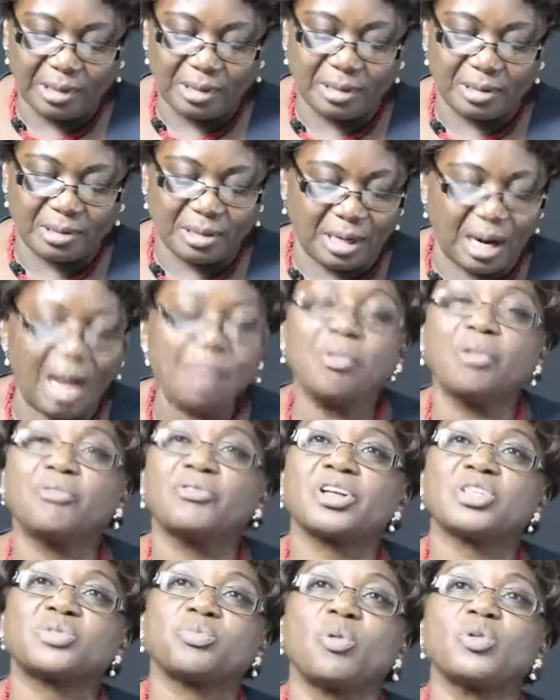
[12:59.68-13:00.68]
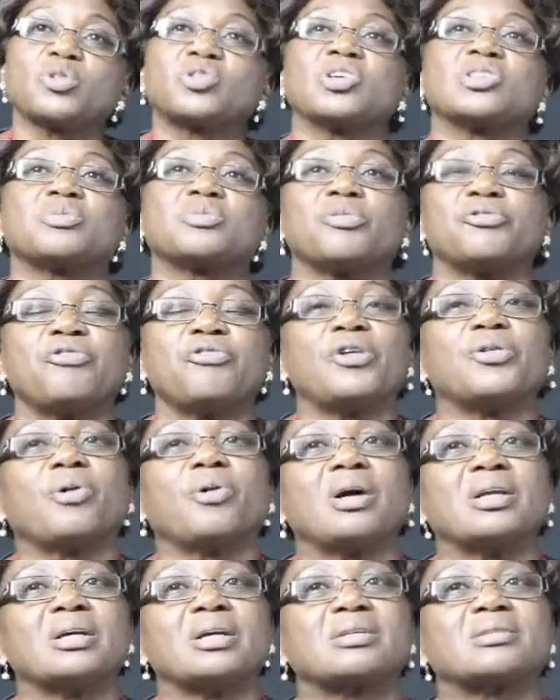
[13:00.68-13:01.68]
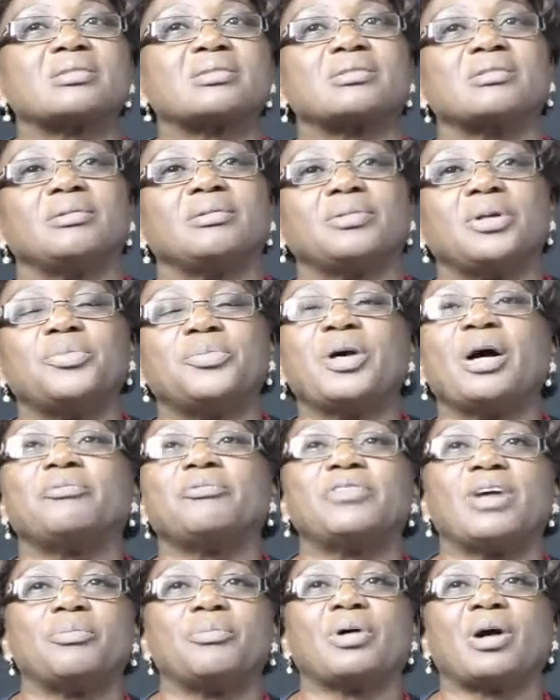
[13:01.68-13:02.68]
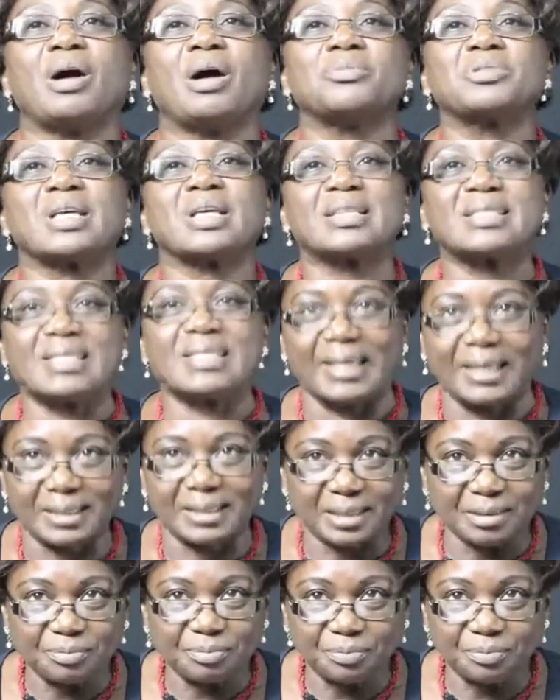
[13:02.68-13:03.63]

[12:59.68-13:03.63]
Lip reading: is the number of responses before the behavior becomes extinct.